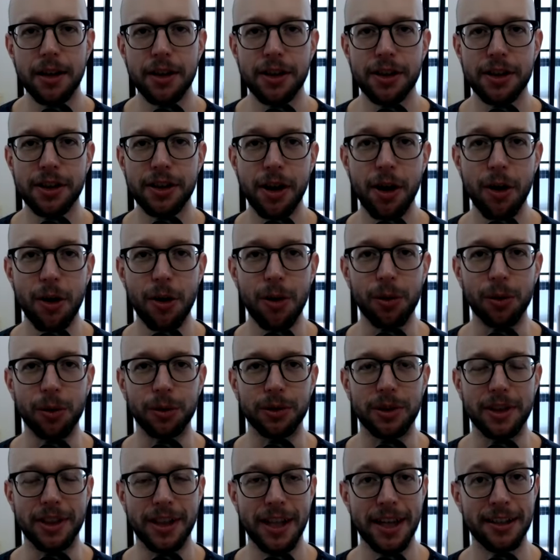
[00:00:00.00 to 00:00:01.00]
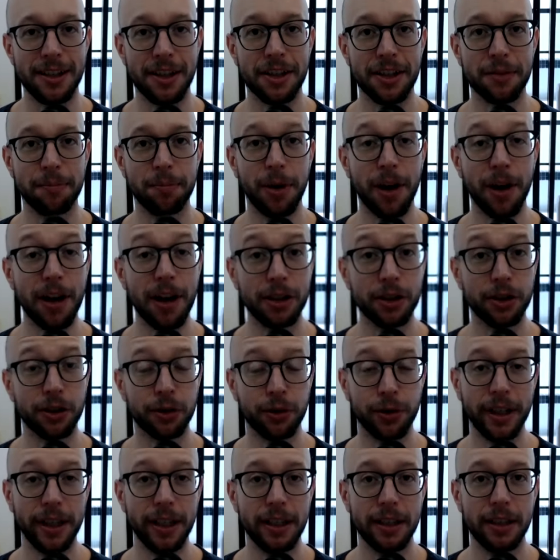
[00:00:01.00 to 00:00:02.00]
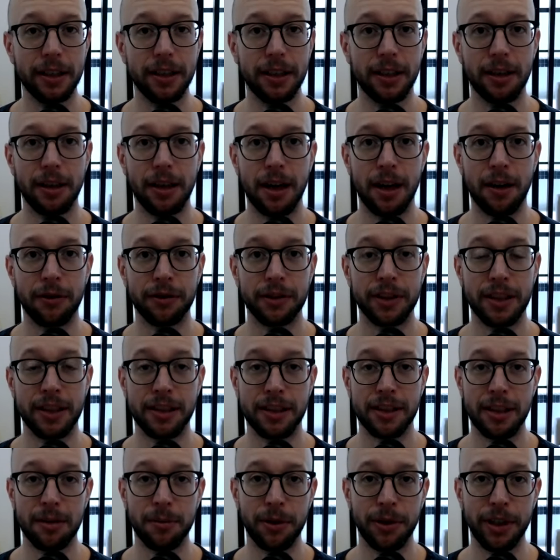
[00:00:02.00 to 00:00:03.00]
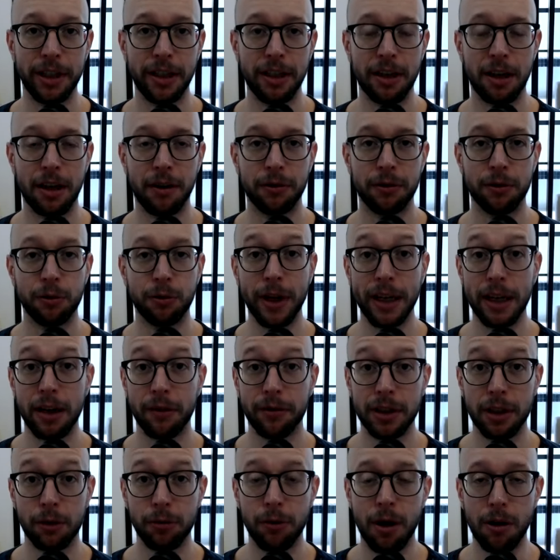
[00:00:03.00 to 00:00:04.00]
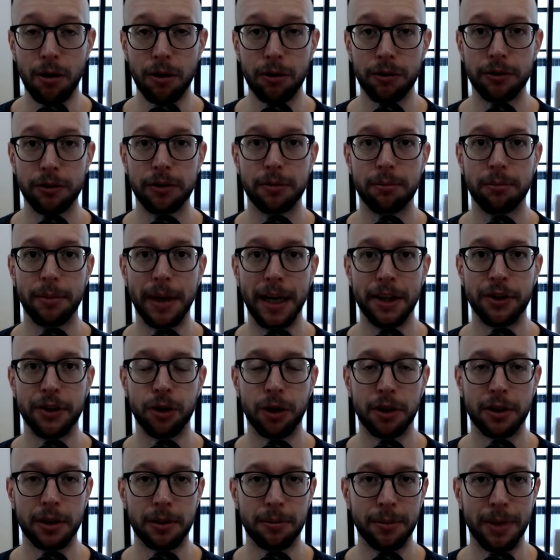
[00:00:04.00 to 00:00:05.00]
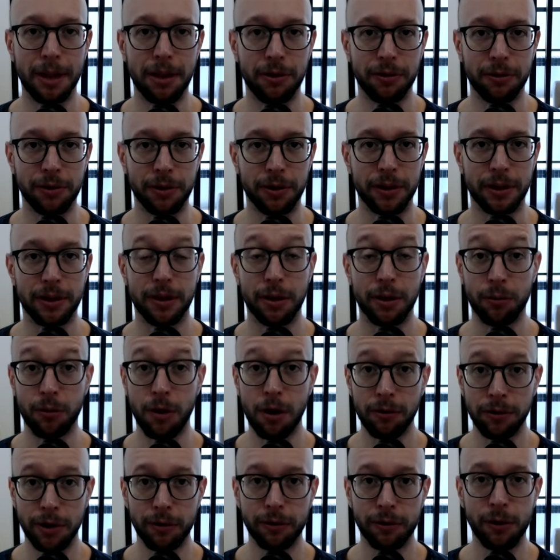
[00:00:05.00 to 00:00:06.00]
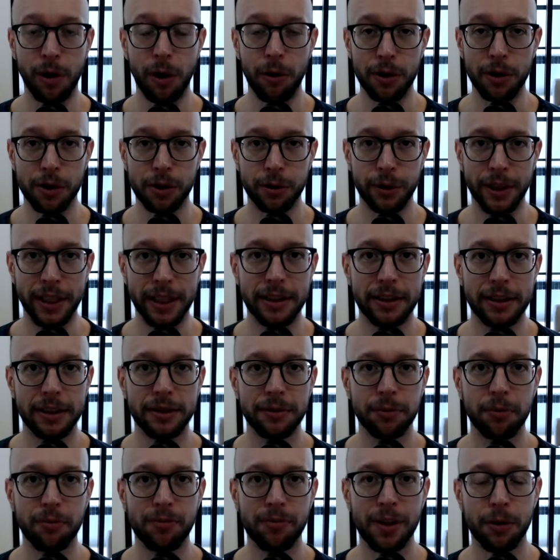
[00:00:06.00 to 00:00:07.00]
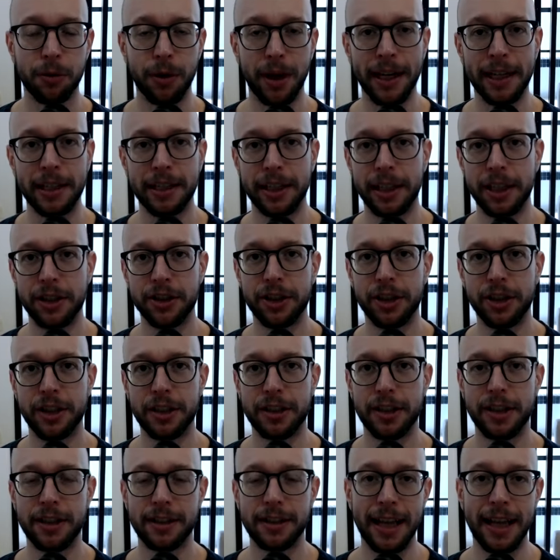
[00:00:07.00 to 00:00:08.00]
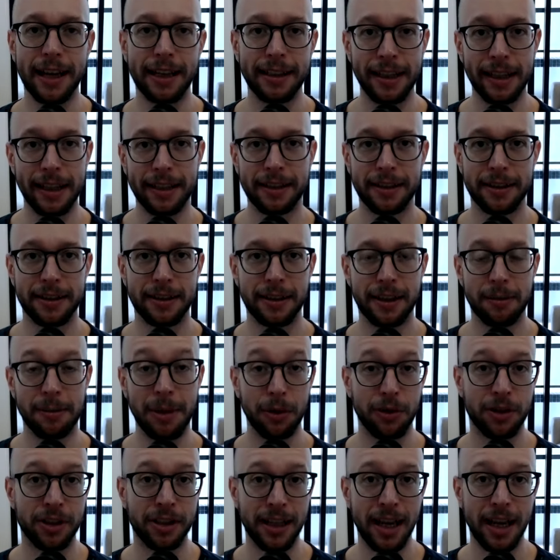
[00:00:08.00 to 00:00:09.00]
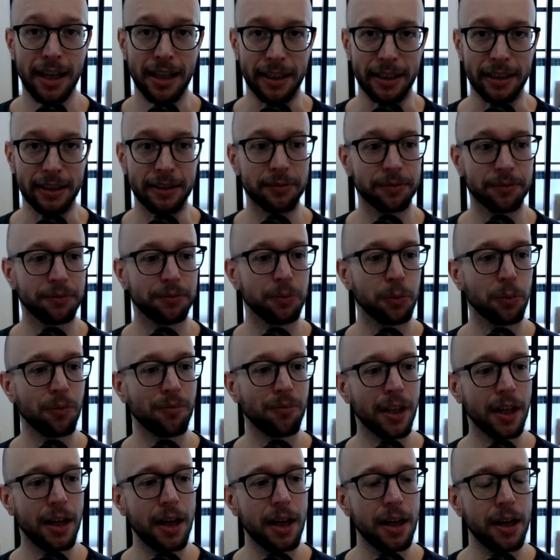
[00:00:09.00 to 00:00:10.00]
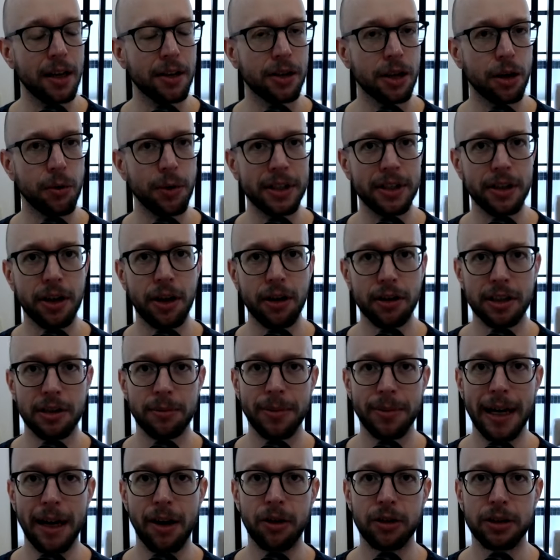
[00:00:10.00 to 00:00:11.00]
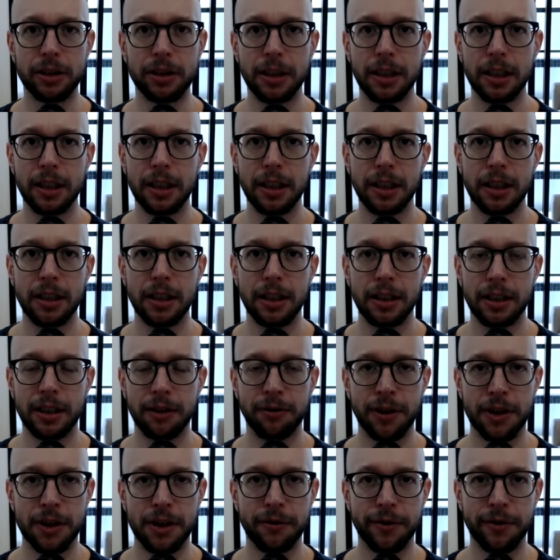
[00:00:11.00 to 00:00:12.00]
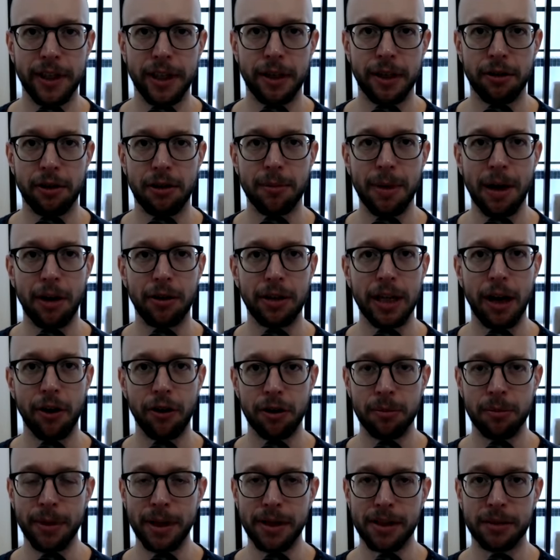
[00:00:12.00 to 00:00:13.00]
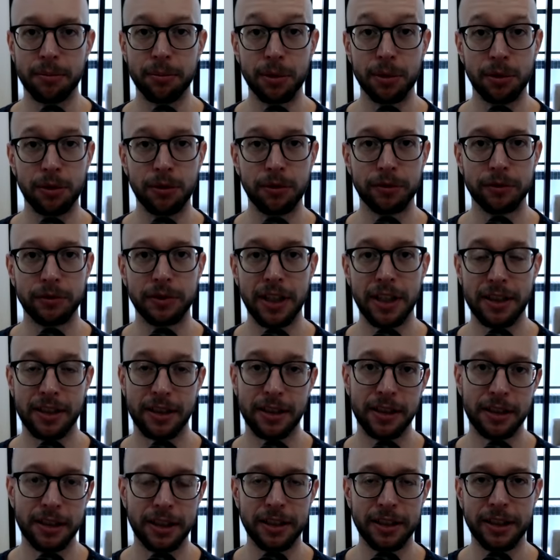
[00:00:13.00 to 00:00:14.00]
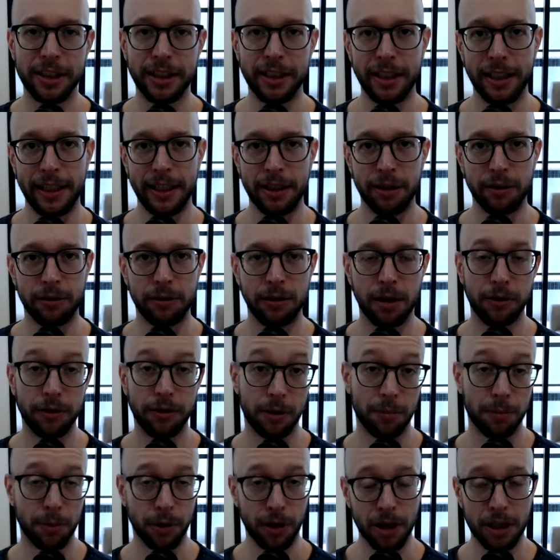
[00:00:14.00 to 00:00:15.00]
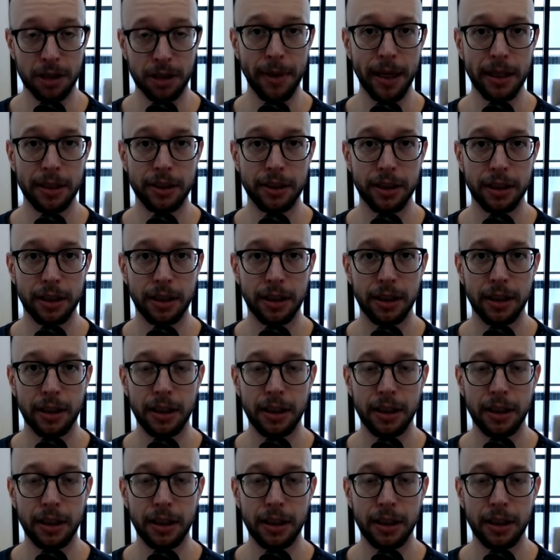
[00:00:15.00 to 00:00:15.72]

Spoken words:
So, this is part three of the summary of Way of the Wolf by Jordan Belfort, The Wolf of Wall Street, where he teaches his techniques about selling. So, we talked about in the first video about how you must move the certainty needle of your prospect.